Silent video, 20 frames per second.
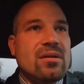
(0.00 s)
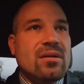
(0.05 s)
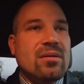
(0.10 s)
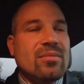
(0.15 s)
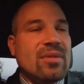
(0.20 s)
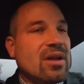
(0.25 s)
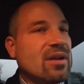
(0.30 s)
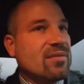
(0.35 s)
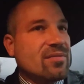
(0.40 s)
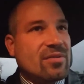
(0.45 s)

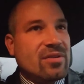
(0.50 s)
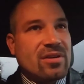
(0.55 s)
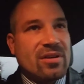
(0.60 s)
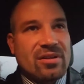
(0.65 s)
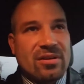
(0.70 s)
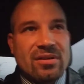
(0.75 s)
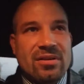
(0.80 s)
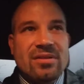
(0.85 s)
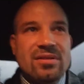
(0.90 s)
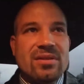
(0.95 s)
I'm not even going
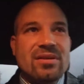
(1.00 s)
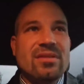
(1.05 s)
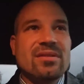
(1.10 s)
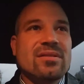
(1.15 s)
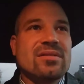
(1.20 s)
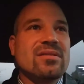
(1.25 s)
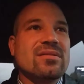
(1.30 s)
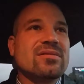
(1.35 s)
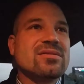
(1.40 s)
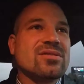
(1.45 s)
to
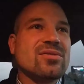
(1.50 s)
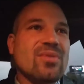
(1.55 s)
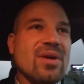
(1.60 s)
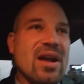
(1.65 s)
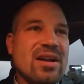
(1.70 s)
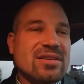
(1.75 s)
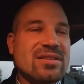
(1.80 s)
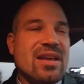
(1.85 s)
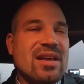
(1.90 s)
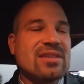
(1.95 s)

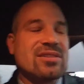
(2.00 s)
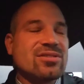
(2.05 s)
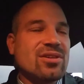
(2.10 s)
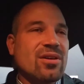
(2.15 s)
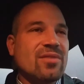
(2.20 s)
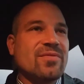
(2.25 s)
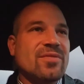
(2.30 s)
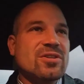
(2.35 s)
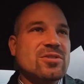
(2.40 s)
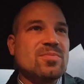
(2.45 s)
scratch that
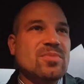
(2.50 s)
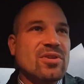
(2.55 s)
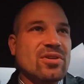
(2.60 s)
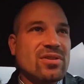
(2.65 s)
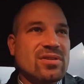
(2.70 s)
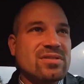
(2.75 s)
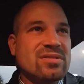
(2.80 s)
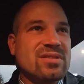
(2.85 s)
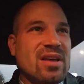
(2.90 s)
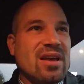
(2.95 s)
surface
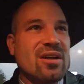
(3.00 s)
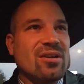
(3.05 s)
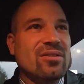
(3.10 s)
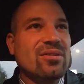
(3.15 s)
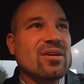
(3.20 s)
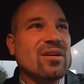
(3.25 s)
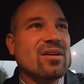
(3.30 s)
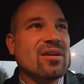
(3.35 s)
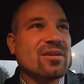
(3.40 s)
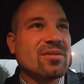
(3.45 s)
because
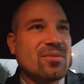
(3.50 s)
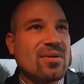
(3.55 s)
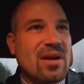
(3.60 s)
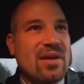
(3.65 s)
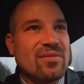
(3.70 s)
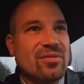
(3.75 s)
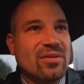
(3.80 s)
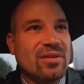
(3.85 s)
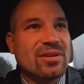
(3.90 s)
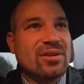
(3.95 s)
that'll
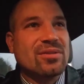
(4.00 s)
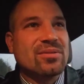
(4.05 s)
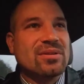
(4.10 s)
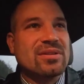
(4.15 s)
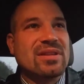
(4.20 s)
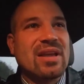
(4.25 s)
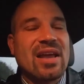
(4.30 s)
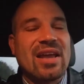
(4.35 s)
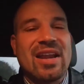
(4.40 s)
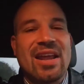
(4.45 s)
unravel into a
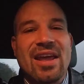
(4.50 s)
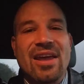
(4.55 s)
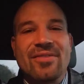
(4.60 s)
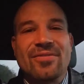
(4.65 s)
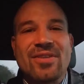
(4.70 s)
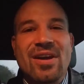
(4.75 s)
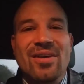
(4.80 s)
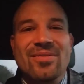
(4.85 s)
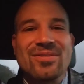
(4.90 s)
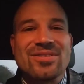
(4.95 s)

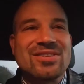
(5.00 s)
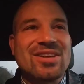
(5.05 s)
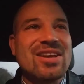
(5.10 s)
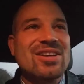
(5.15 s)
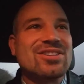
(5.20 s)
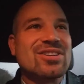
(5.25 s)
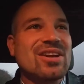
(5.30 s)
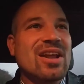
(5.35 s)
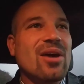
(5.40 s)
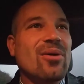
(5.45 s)
day-and-a-half
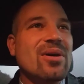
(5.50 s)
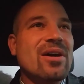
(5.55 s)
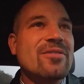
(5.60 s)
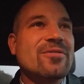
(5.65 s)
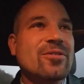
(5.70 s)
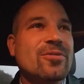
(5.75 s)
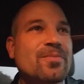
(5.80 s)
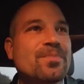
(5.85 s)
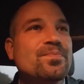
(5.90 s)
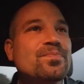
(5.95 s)
conversation.
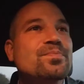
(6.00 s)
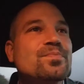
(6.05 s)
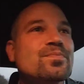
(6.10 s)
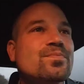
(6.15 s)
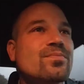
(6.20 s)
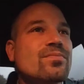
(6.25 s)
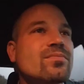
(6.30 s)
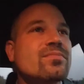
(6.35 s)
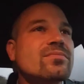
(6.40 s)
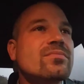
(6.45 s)
However,
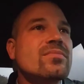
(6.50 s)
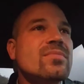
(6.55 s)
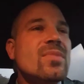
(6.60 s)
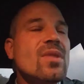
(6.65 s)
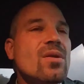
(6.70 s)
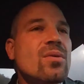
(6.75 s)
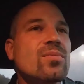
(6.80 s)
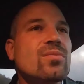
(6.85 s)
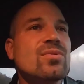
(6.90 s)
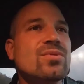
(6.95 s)

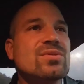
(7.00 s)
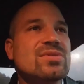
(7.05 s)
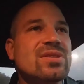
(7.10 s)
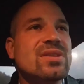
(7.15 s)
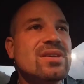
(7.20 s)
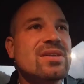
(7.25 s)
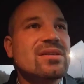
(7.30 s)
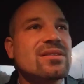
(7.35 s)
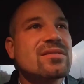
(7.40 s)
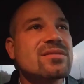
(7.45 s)

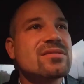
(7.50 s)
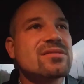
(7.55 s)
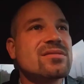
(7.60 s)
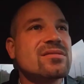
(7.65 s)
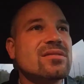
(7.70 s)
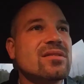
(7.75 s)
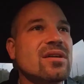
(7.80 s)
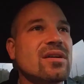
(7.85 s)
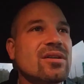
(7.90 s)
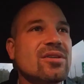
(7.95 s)
routines.
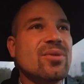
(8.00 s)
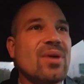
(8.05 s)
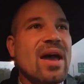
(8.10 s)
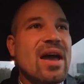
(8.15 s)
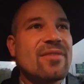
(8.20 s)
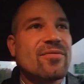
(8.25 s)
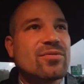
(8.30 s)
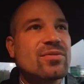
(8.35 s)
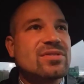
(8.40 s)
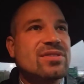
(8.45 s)
You
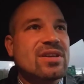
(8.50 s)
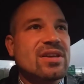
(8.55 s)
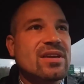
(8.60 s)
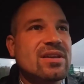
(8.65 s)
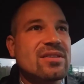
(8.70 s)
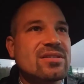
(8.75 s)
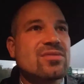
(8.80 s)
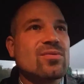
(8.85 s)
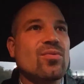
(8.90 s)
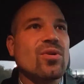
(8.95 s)
have
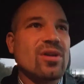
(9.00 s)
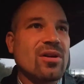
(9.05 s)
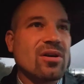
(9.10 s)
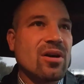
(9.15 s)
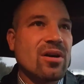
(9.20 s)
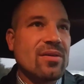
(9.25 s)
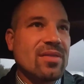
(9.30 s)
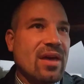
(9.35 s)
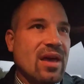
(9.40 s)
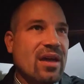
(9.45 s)
routines. What
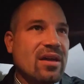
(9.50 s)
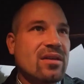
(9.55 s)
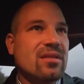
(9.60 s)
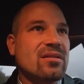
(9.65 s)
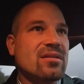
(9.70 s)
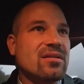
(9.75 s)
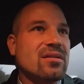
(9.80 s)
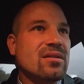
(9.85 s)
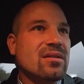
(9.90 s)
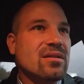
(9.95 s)
are they?
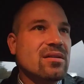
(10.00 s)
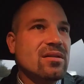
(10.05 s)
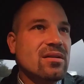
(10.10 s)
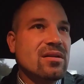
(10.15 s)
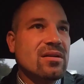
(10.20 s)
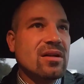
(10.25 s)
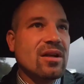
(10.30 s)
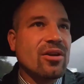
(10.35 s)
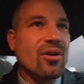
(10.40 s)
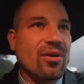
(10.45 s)

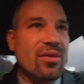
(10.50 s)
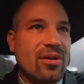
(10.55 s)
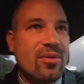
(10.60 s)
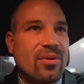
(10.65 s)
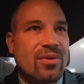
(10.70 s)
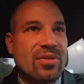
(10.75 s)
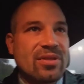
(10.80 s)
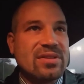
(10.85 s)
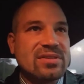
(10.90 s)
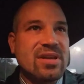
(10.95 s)
And are they
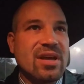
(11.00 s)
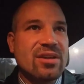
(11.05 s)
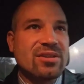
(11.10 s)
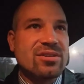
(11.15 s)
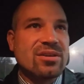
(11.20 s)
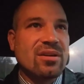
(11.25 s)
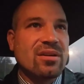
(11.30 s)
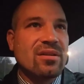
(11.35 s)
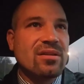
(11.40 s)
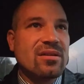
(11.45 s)
with
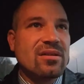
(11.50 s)
intention?